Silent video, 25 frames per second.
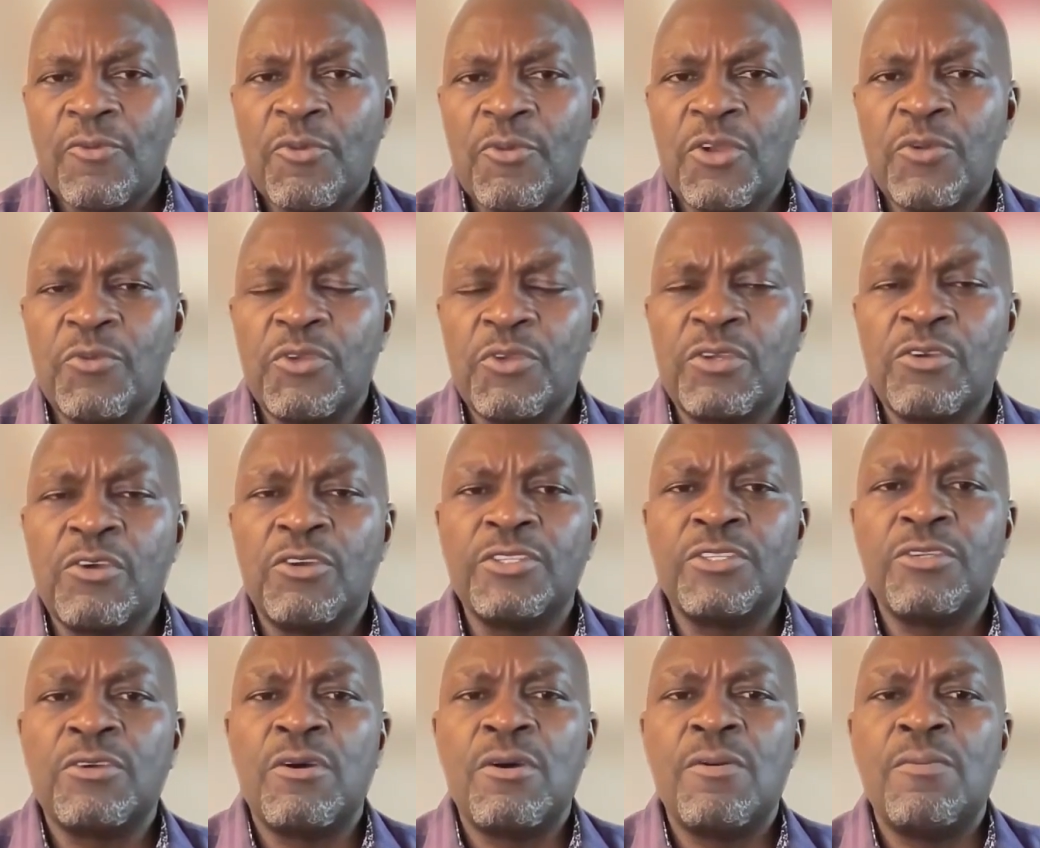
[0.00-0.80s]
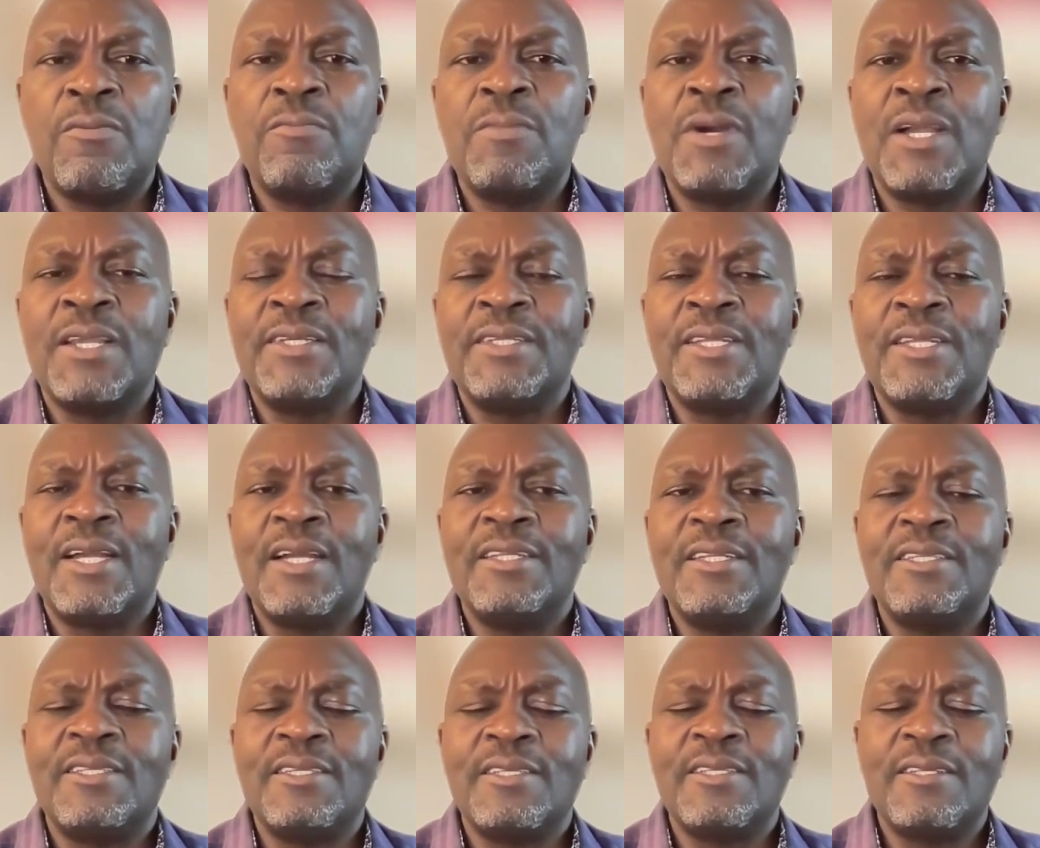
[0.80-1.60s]
When we got home, my
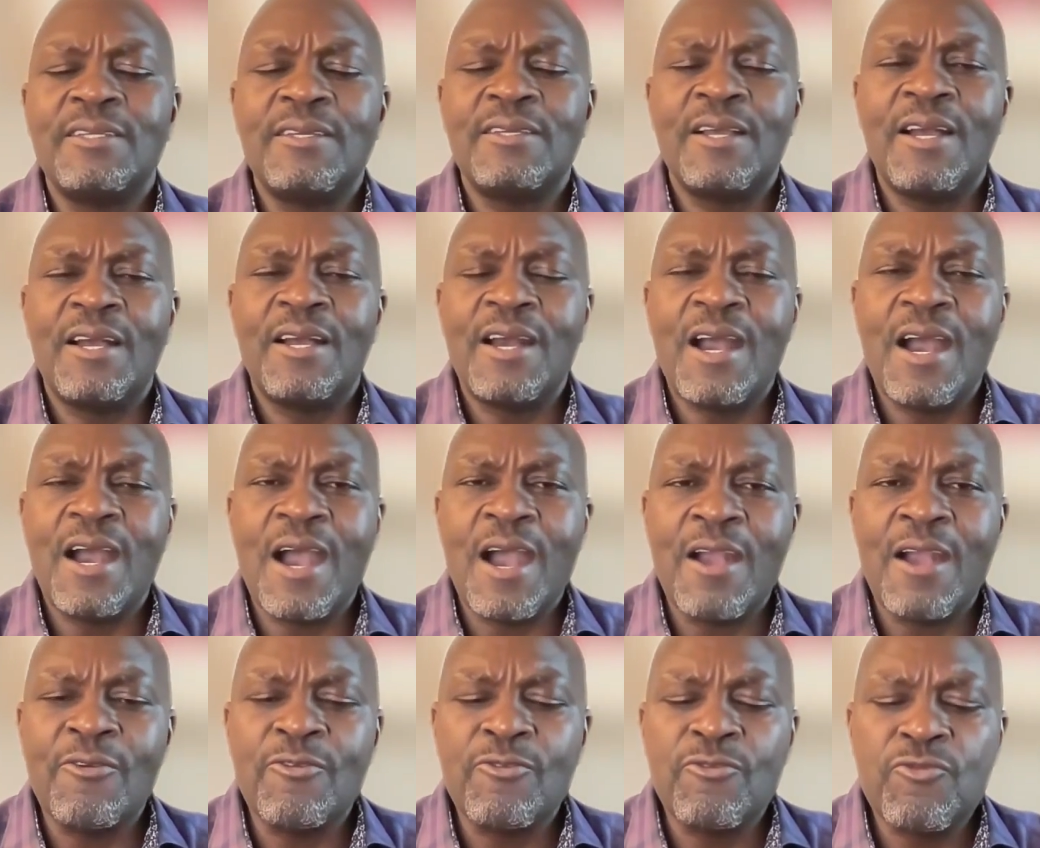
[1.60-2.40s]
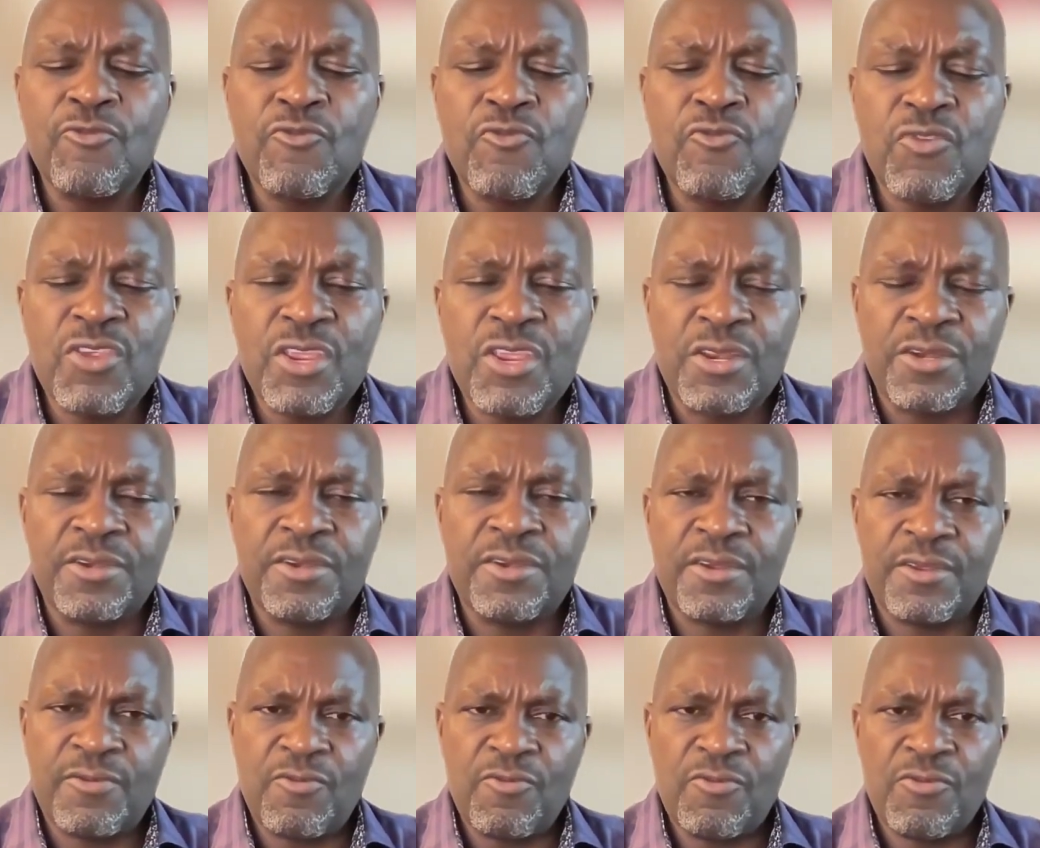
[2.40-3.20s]
dad
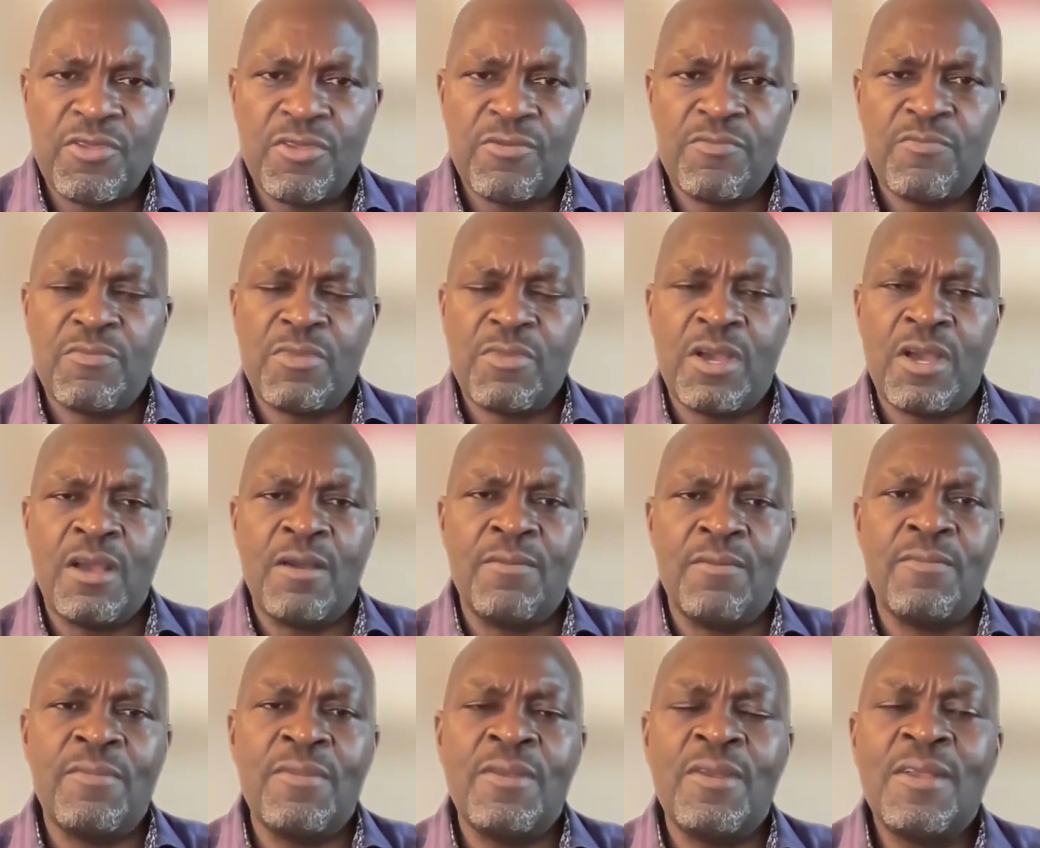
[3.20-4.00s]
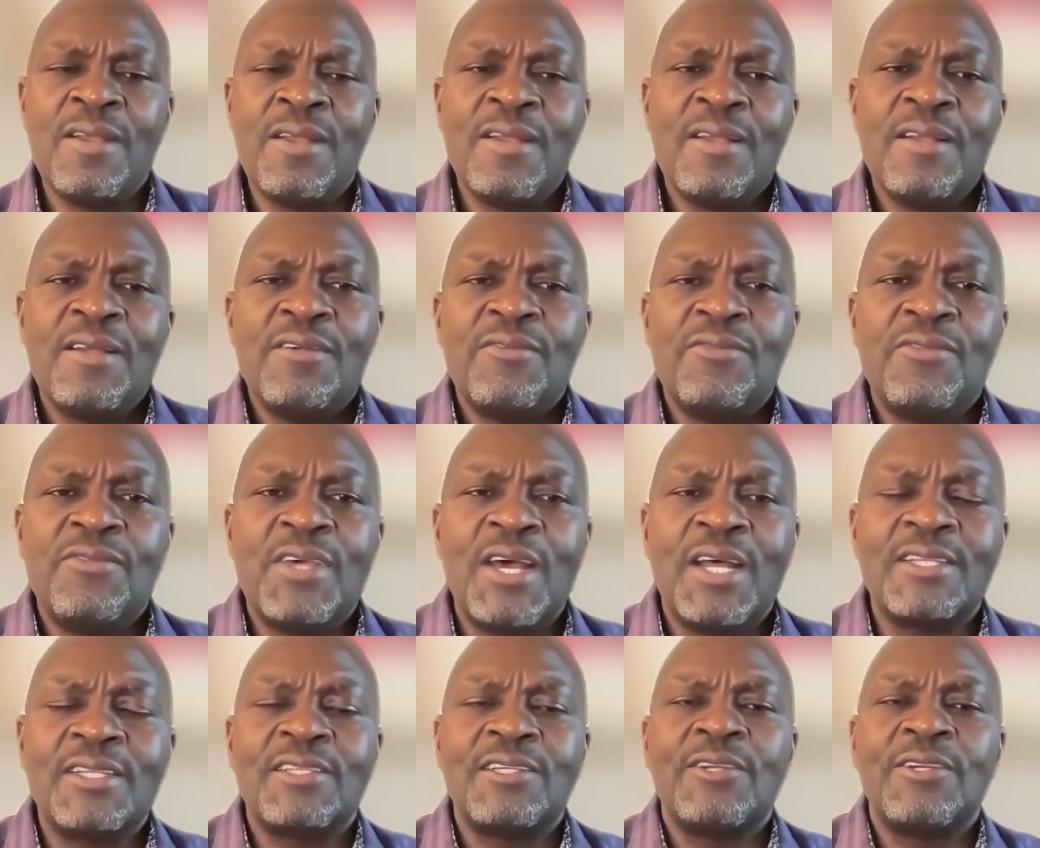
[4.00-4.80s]
agreed with mom
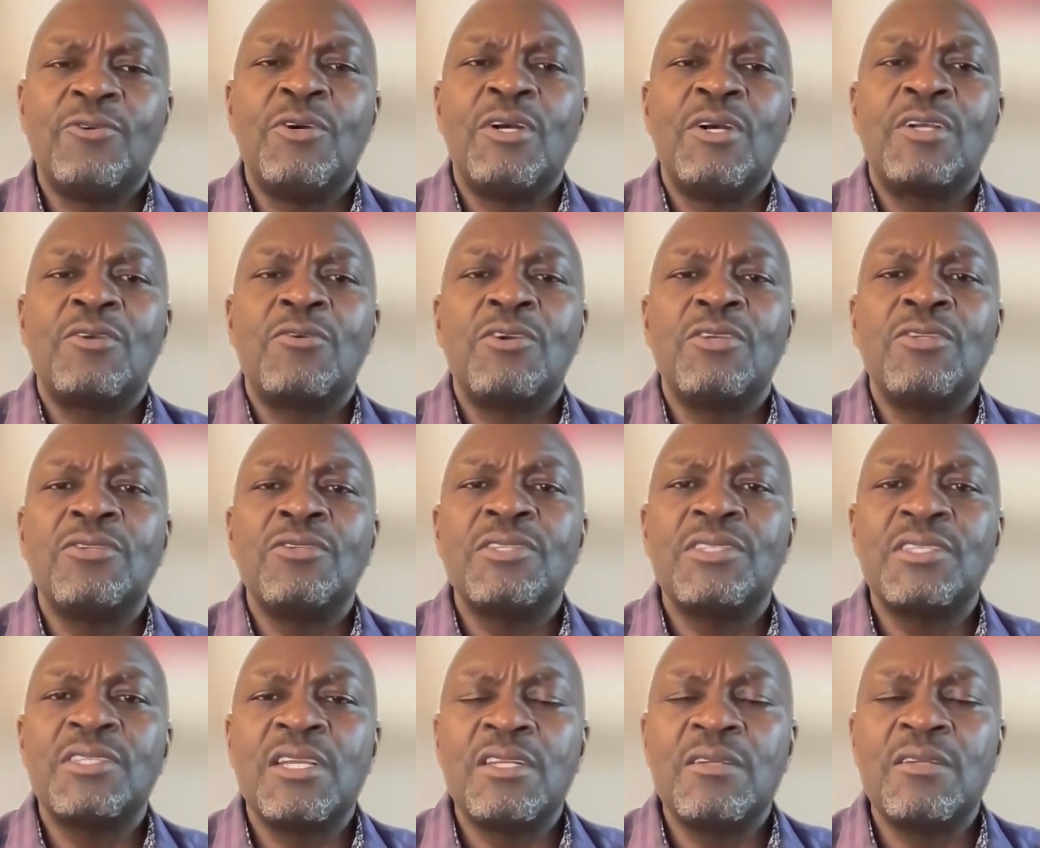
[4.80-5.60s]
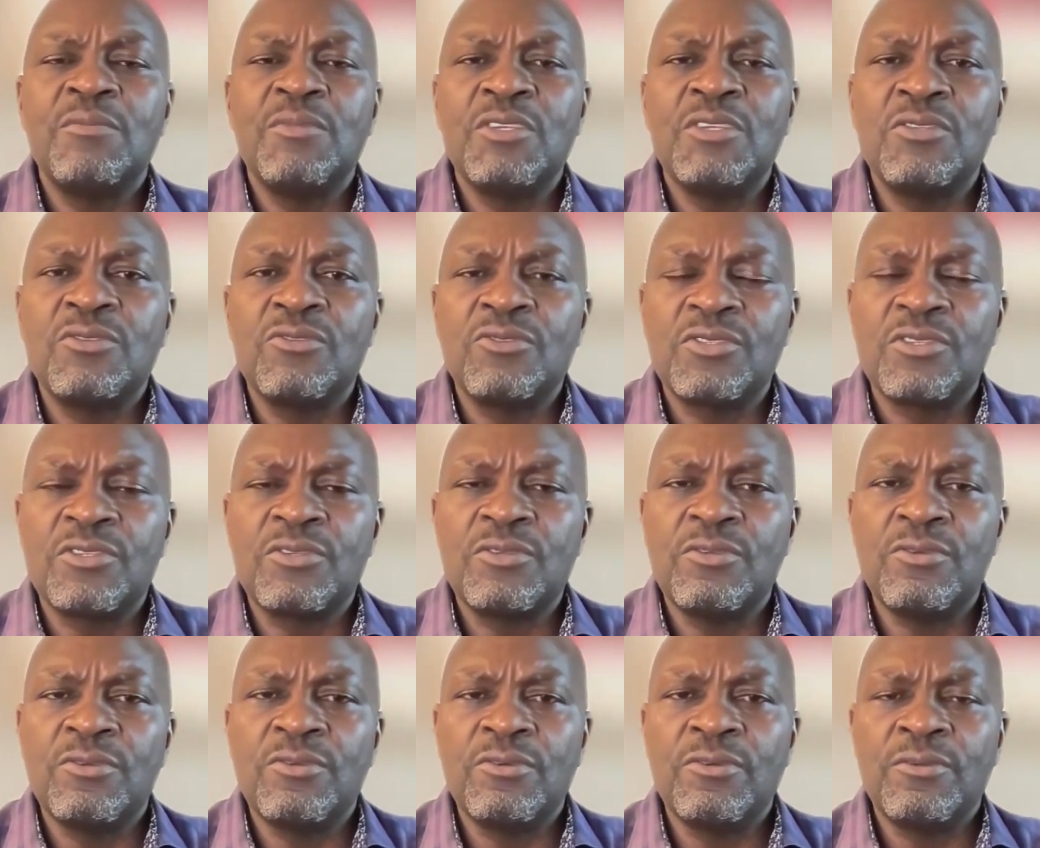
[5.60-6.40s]
that they were going to send me to
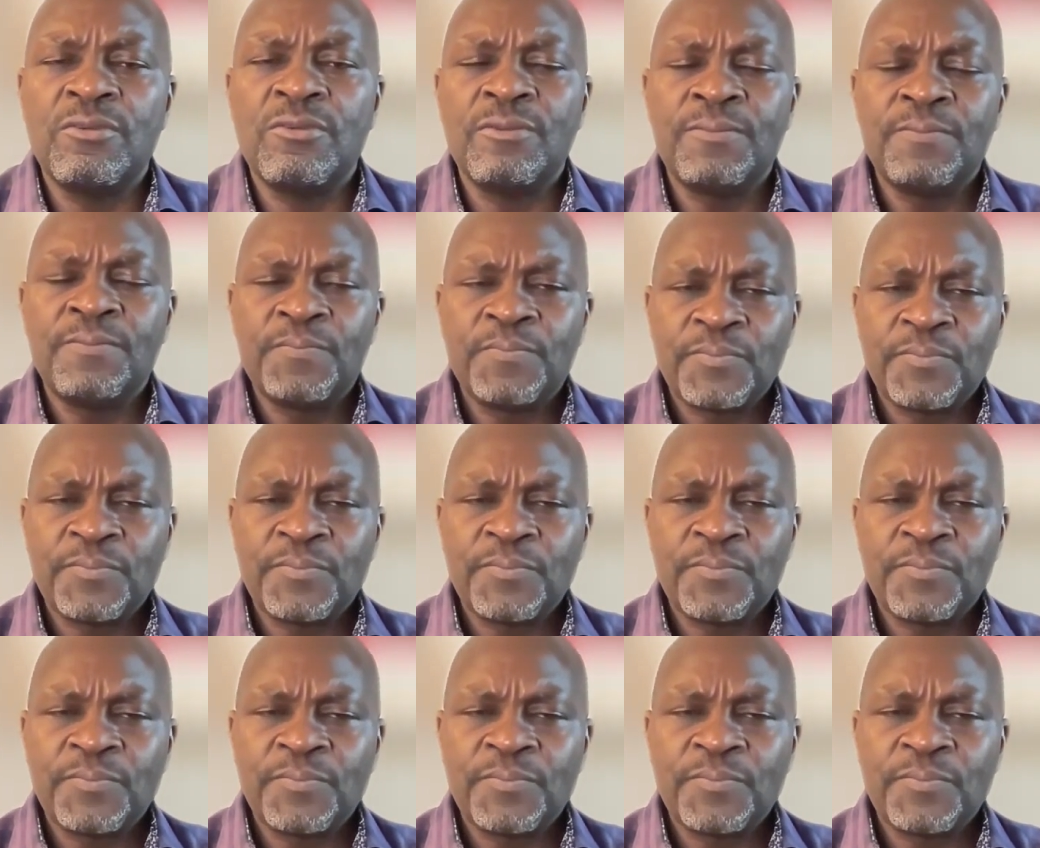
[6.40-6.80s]
school